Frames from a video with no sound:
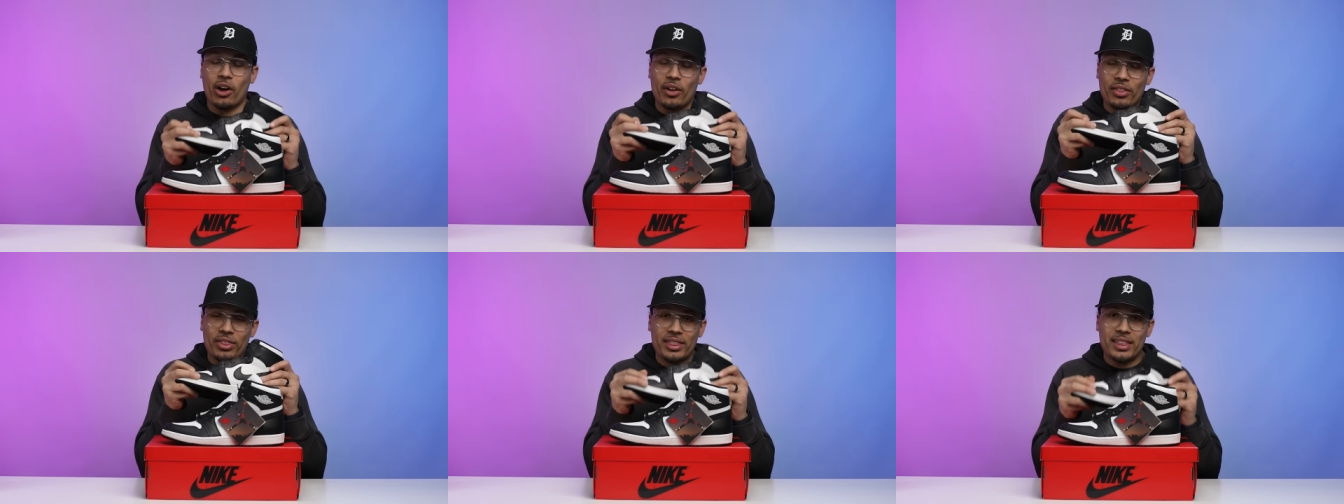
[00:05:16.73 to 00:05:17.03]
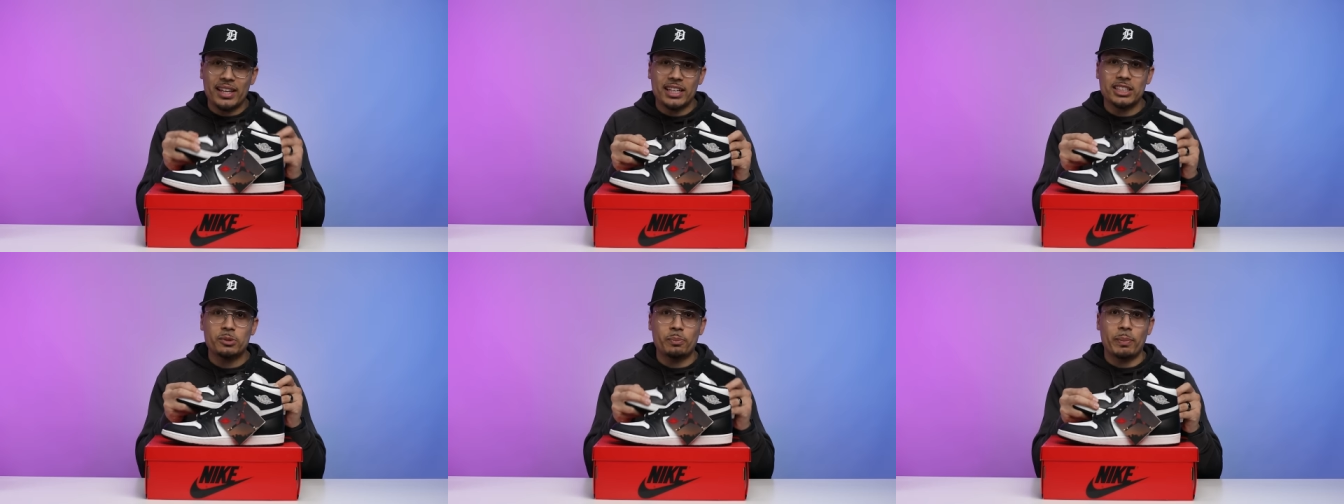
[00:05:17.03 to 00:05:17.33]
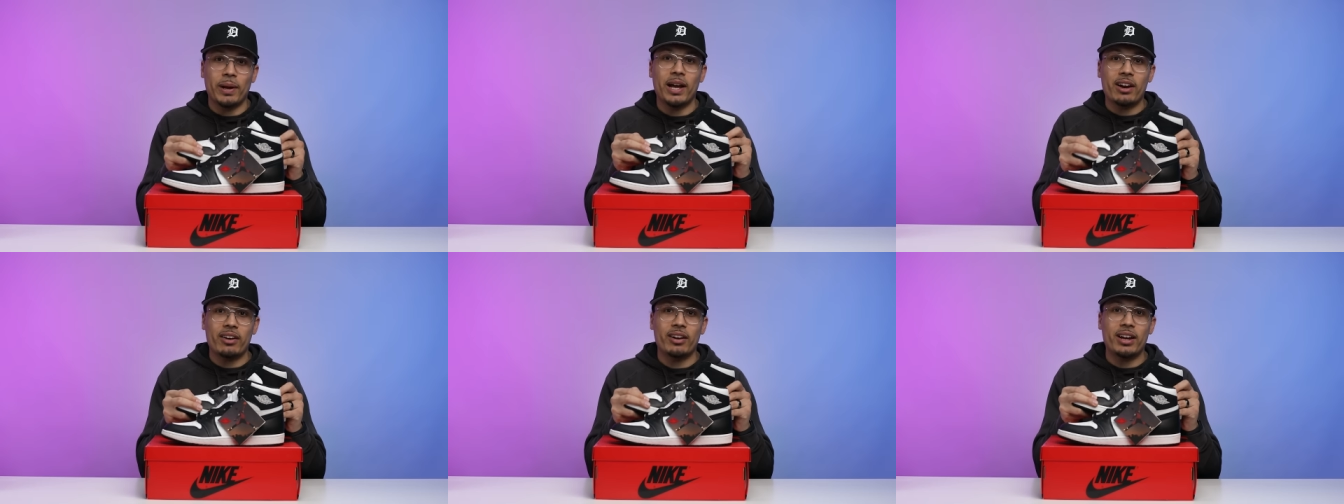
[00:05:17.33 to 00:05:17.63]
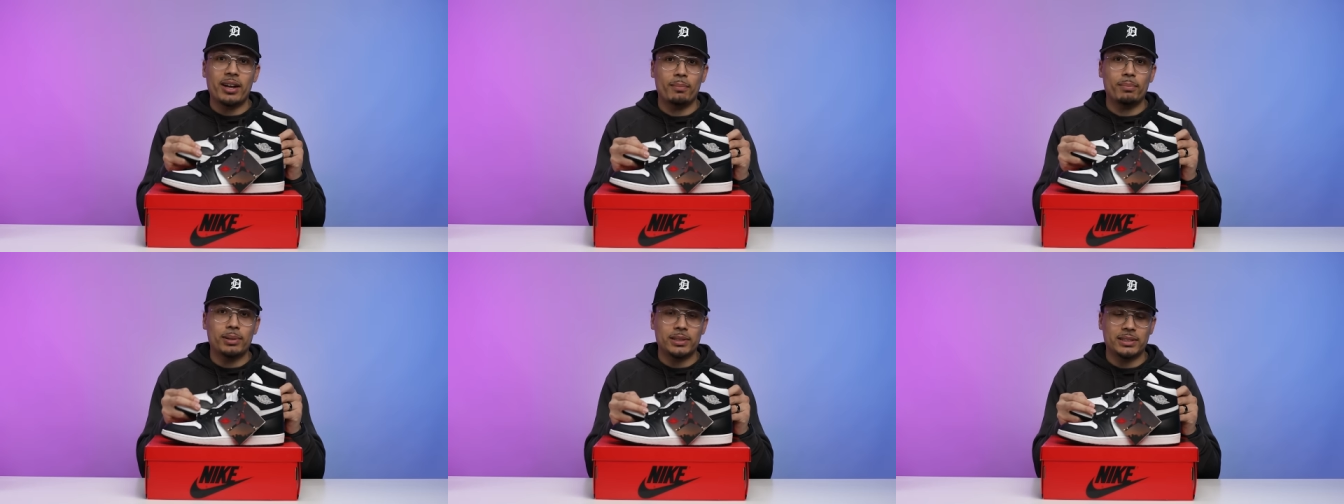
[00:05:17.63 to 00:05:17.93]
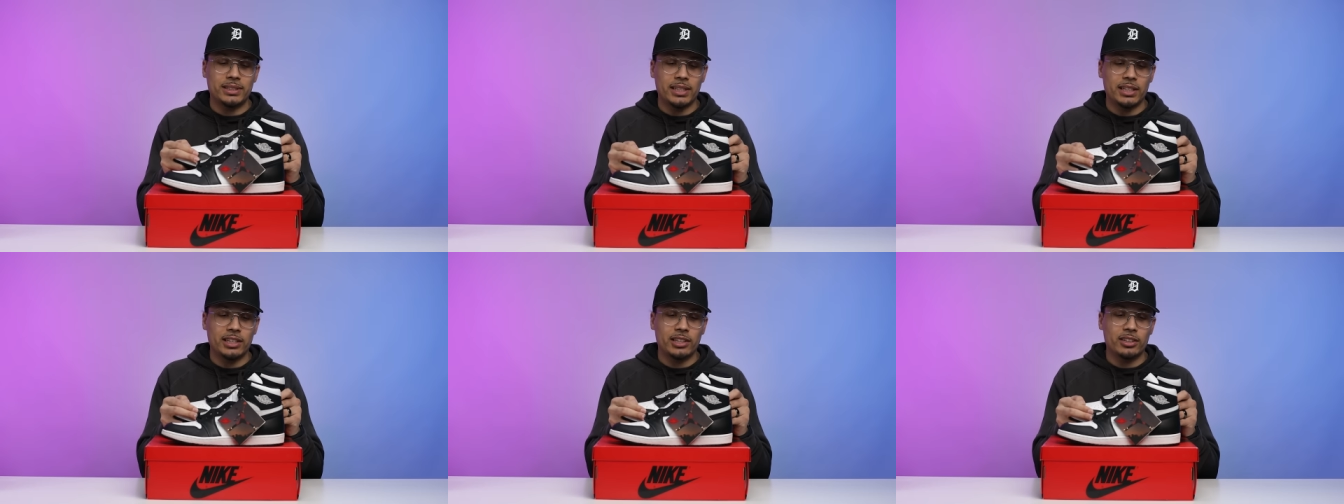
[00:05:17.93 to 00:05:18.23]
on this pair in
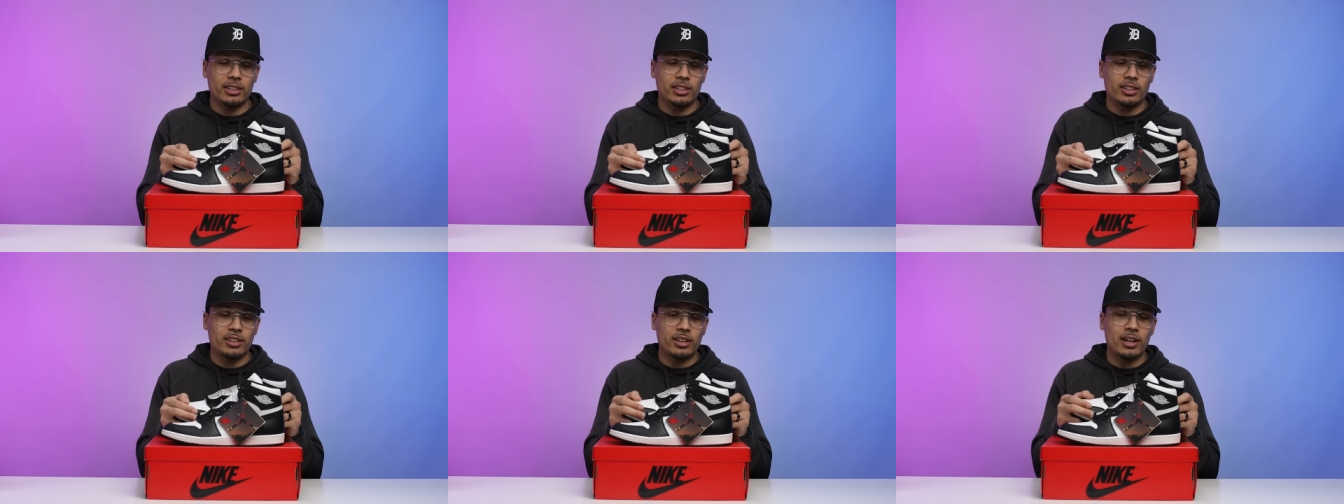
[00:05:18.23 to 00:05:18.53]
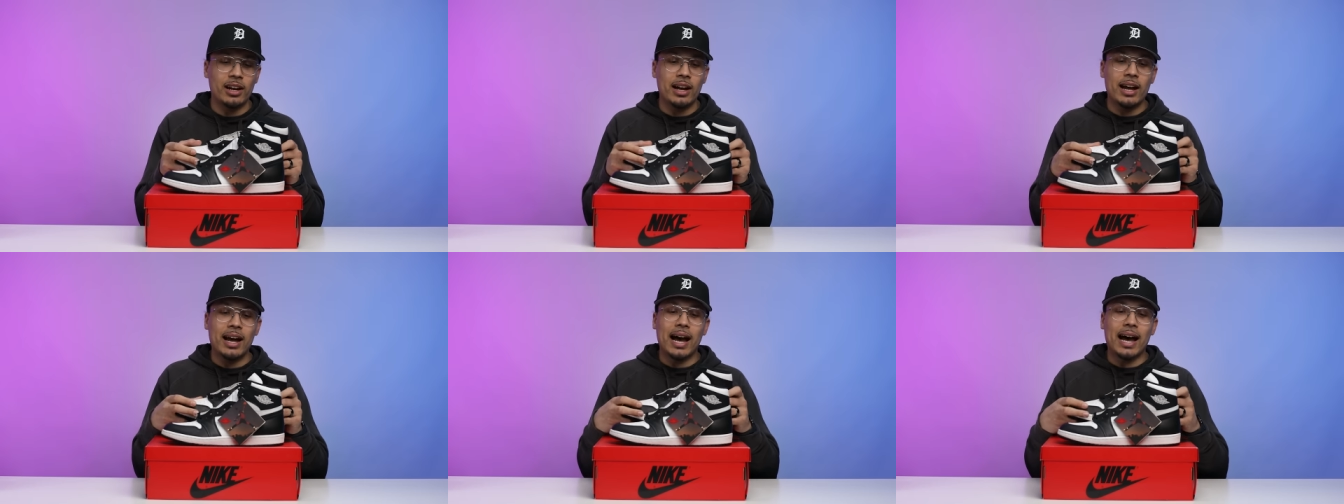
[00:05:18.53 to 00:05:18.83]
particular,